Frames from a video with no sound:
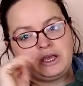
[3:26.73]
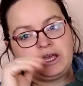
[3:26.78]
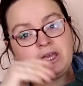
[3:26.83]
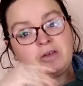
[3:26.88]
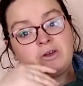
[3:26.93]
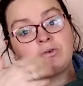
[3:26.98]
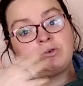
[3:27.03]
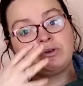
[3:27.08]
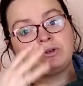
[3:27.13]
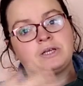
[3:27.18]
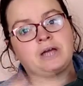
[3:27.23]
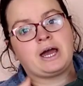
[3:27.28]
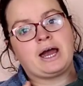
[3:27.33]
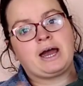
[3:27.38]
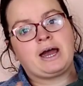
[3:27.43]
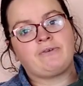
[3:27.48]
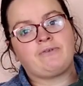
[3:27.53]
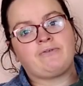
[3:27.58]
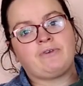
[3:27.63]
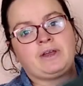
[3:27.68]
he could
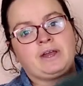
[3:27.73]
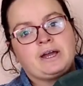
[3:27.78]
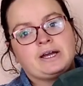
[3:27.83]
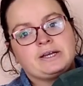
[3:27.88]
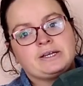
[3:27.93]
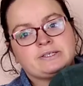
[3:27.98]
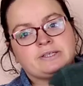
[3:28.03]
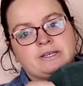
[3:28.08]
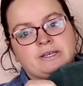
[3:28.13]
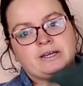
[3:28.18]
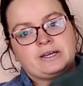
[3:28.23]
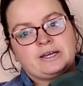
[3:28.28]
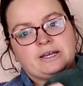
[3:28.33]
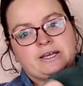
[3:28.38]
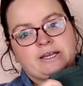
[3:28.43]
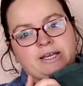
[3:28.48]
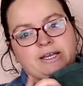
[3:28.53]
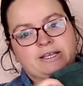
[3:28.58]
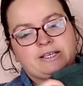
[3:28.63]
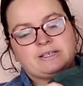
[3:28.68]
have it as it
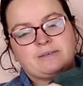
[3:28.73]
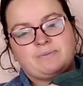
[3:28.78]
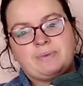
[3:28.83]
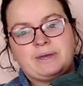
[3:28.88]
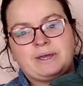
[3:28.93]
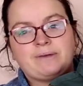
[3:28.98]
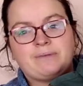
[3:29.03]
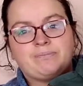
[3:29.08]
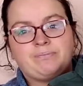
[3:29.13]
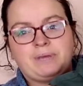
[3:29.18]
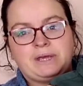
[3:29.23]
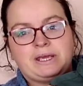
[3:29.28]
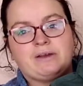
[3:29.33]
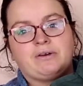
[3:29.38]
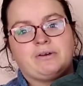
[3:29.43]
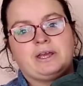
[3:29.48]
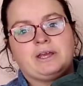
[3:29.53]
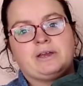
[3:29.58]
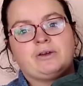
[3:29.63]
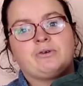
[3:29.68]
it's a bit big.
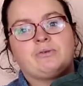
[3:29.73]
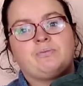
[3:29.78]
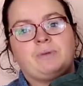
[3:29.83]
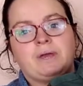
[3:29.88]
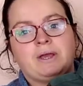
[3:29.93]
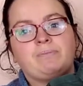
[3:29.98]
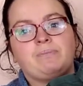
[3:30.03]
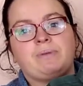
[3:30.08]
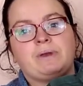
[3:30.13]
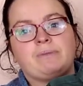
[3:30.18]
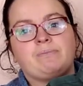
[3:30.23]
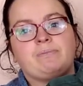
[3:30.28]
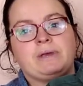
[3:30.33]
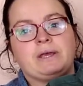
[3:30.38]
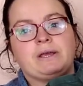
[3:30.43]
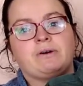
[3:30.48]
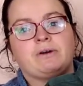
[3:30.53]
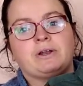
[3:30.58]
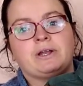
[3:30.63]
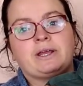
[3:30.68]
It could be a bit
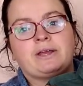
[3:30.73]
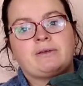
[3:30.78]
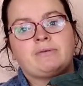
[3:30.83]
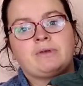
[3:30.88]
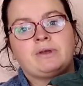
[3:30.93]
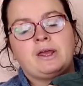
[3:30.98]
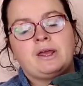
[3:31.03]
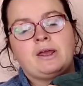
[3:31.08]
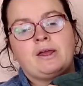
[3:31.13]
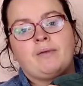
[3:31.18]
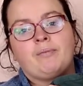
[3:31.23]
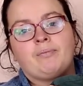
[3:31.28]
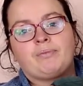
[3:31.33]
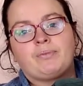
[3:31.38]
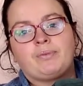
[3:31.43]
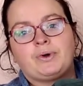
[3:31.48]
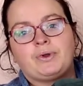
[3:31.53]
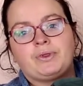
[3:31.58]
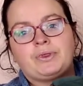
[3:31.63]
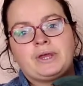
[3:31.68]
big on him,
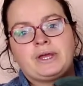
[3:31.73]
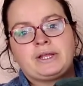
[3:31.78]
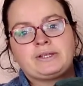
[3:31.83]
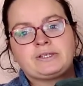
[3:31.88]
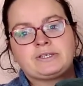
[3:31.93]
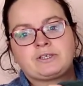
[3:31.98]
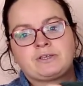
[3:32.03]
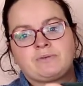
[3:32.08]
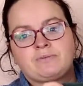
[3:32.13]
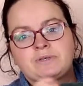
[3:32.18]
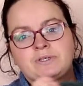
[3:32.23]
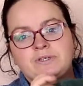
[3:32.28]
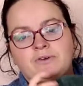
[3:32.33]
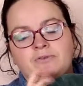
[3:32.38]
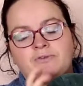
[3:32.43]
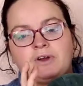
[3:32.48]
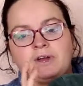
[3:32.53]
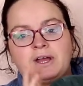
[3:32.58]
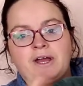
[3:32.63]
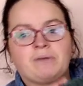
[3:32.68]
but then some
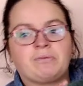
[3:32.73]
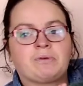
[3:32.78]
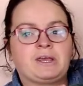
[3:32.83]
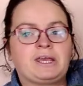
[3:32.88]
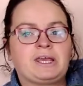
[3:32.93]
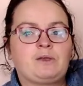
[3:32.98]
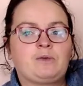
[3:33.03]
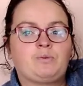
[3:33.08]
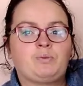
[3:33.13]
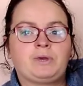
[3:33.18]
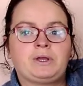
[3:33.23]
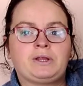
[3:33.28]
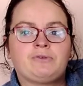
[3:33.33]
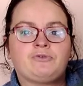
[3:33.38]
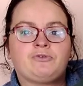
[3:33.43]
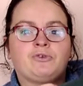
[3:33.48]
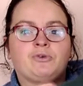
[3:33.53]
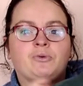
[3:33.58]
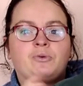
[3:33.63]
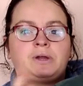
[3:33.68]
stuff I am keeping
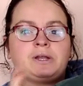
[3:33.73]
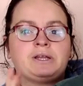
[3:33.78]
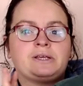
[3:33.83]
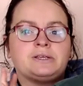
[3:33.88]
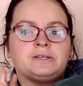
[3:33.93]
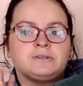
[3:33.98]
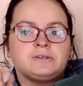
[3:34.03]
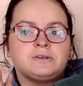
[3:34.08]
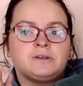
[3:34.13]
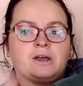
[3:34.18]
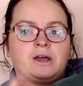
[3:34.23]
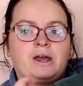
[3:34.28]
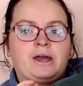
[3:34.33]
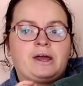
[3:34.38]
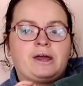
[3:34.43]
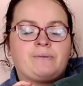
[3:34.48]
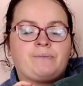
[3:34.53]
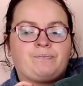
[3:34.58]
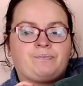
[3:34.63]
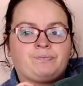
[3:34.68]
for when he's
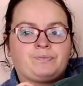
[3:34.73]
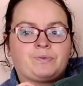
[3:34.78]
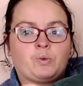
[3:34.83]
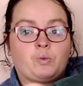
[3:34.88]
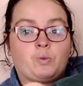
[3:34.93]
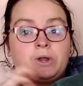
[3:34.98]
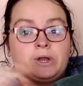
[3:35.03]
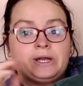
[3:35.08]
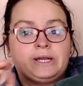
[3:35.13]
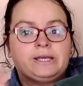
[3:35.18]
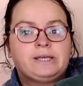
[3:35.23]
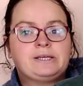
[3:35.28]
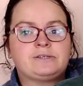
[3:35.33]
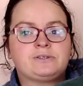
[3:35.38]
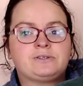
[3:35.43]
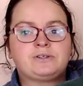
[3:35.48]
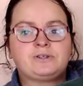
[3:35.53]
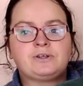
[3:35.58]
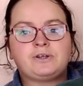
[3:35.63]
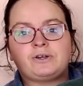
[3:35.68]
um when he
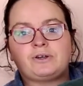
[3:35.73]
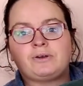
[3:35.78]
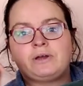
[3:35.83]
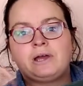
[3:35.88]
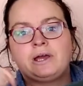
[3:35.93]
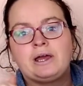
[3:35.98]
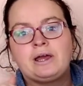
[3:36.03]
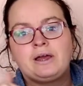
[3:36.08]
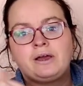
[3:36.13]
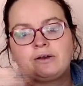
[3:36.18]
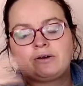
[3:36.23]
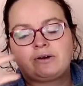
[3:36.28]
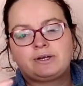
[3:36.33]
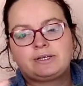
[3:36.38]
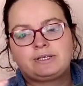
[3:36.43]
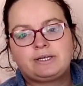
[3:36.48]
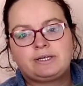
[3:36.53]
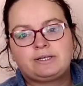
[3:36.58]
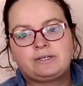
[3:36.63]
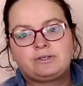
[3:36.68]
is two,
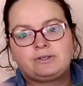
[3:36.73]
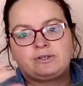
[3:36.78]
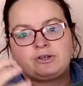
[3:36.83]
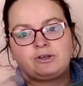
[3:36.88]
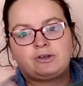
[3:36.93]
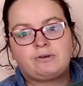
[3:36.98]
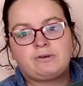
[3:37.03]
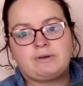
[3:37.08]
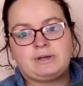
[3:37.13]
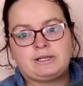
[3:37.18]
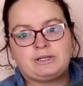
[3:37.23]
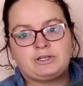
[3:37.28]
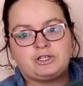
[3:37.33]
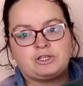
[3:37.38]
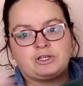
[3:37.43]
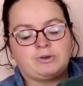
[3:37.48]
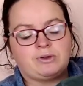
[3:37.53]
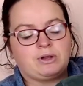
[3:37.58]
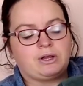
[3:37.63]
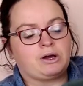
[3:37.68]
because he's two in
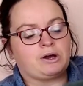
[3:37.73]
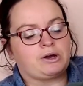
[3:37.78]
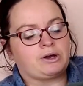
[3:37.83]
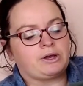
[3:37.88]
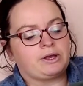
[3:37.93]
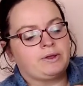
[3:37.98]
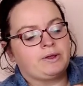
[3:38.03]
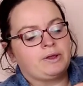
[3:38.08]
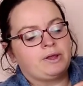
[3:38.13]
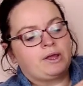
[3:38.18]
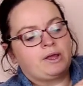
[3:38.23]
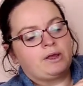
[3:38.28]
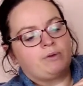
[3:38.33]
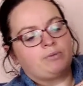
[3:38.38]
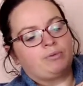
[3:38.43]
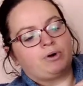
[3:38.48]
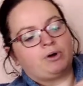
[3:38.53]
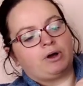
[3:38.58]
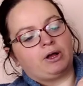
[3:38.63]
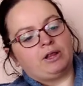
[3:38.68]
July.
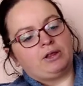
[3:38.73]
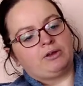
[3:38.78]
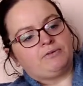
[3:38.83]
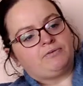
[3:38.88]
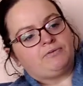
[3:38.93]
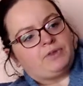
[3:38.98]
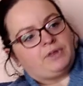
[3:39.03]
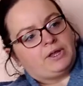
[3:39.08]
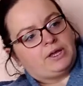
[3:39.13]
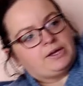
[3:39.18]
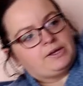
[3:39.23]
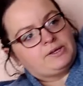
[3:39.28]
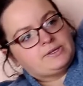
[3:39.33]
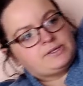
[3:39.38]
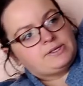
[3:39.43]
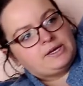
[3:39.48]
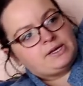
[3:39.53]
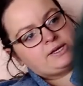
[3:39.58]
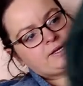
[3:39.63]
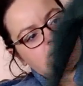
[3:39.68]
But I love this.
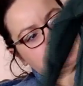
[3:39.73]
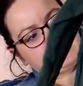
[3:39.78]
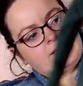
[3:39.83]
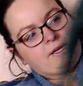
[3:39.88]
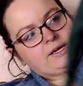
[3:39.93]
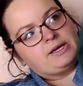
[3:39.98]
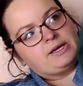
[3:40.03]
This